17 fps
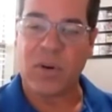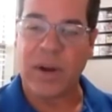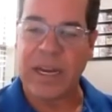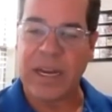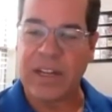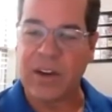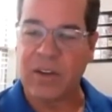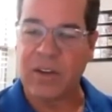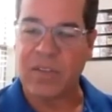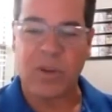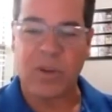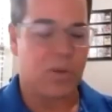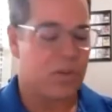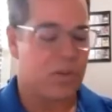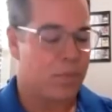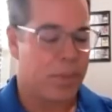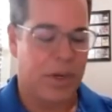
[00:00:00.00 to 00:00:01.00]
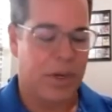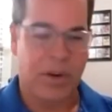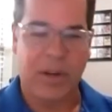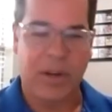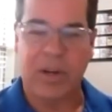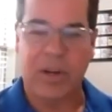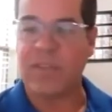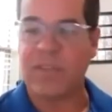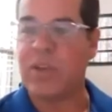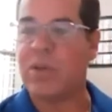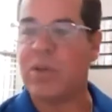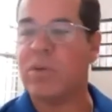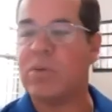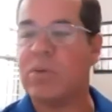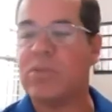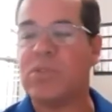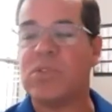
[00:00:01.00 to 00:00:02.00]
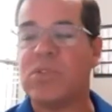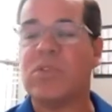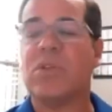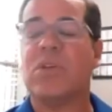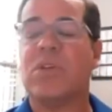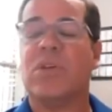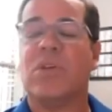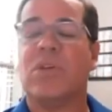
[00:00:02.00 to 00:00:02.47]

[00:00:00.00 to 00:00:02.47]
or 8 interviews, peer interviews,